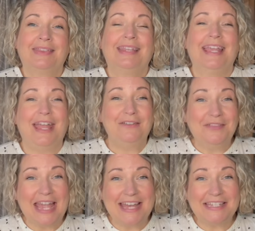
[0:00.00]
If
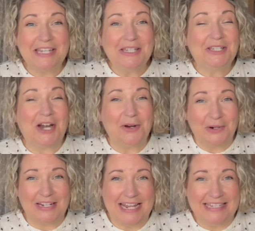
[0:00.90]
yes, start
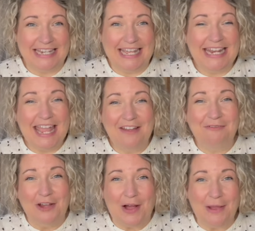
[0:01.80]
organizing it. If
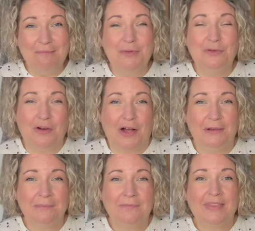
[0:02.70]
not, move
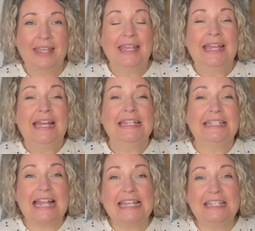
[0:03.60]
on. Assess